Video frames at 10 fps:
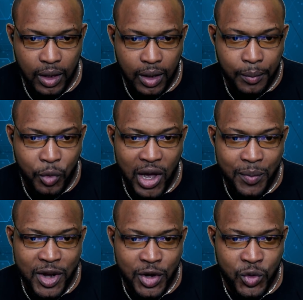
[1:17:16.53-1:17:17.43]
Boy, I
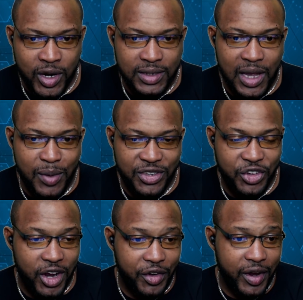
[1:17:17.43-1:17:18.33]
don't know Thomas
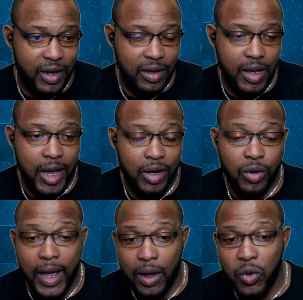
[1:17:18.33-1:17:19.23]
Gregory. I
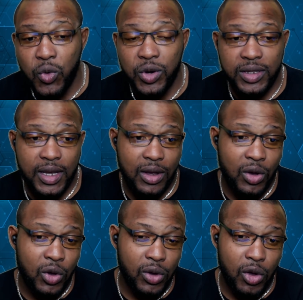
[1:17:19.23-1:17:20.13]
couldn't tell you
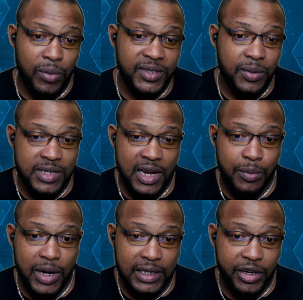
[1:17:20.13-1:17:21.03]
how come so much of the
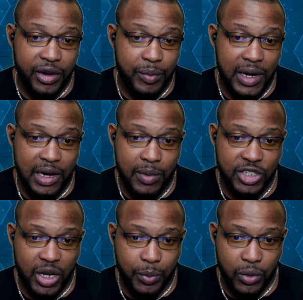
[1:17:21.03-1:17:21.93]
military man them a
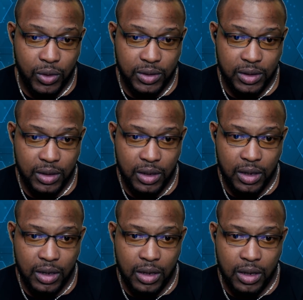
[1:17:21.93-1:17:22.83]
drop out.
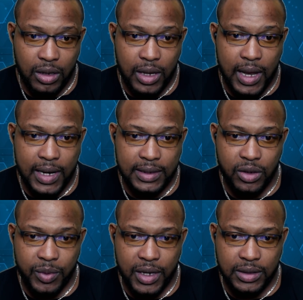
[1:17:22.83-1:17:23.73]
You understand
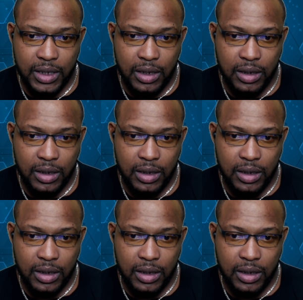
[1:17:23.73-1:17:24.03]
me I say?